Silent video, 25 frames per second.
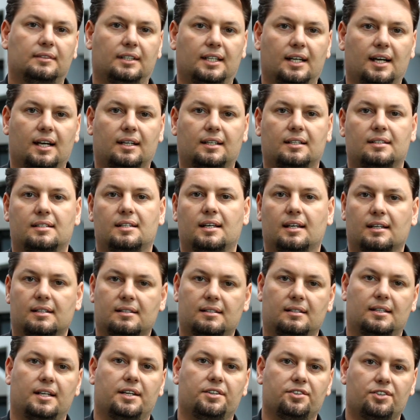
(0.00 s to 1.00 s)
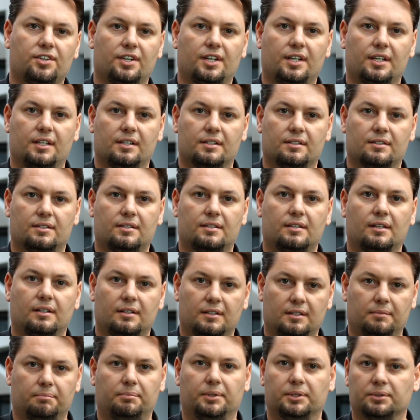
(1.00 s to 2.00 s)
the architects and engineers
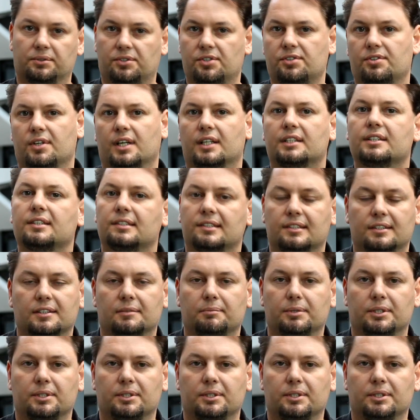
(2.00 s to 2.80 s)
that build structures in